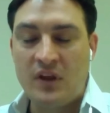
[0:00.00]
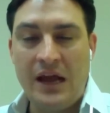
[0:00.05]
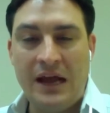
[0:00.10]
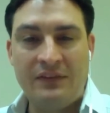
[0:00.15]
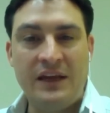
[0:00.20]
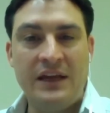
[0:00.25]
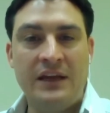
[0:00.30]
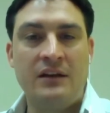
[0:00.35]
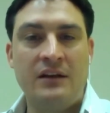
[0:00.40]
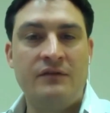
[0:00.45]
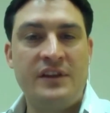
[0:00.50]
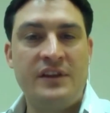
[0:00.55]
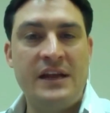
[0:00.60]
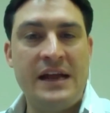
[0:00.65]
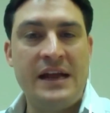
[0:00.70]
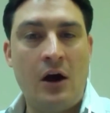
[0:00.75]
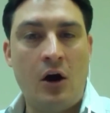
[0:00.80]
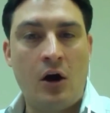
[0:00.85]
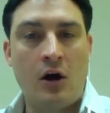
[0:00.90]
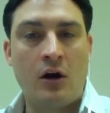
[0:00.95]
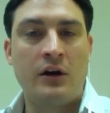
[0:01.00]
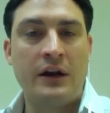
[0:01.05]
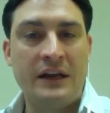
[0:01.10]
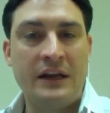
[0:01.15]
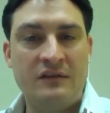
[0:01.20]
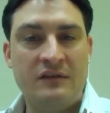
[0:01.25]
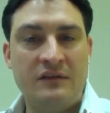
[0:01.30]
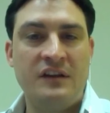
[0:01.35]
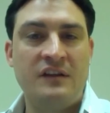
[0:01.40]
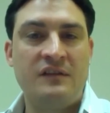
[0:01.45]
At the end of the day, our
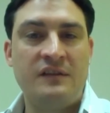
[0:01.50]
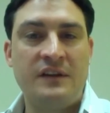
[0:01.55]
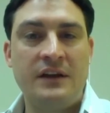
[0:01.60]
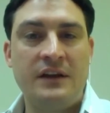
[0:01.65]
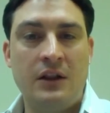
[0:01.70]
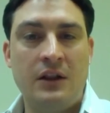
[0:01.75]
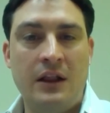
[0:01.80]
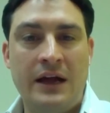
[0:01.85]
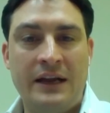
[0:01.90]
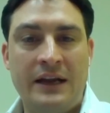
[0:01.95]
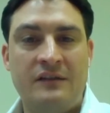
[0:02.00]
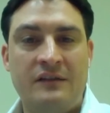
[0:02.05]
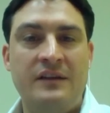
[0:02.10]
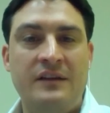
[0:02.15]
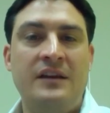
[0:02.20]
existing clients